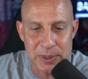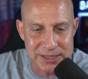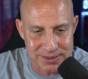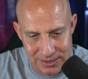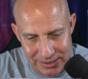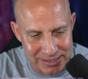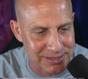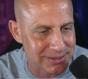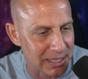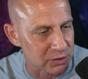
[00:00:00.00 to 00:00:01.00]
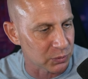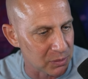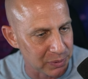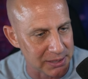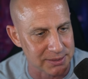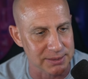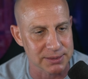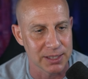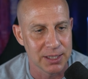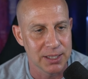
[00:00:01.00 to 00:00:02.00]
pieces, like the accessory
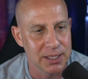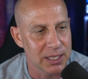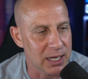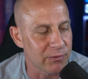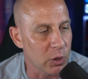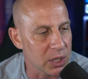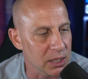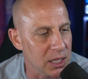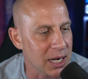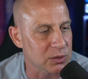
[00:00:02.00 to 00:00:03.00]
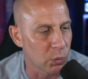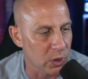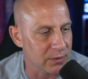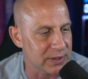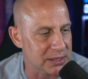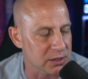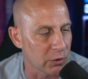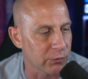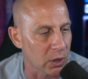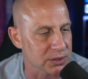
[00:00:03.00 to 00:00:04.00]
pieces. And I've only unlocked one of these
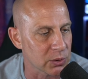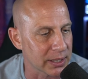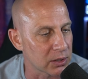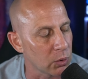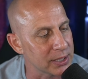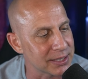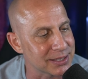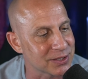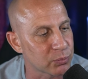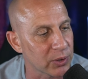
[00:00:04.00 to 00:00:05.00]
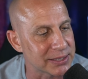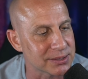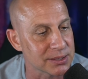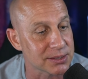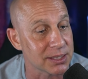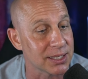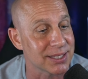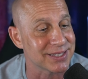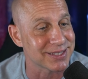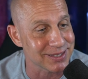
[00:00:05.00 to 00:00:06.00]
so far, so I can only get these bracelets and
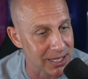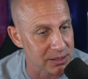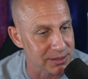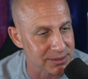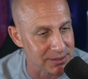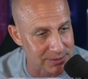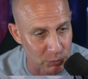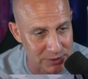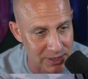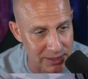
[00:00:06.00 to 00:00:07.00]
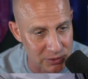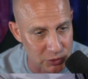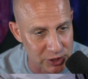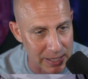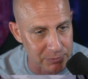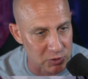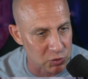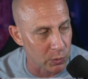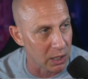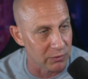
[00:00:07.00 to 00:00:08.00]
these necklaces. Once I do chapter
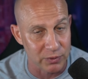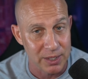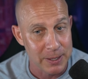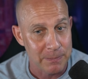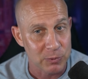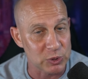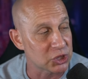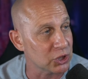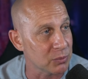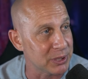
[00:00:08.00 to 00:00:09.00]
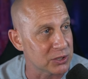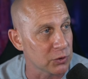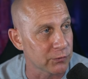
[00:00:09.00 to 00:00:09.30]
12, which shouldn't be too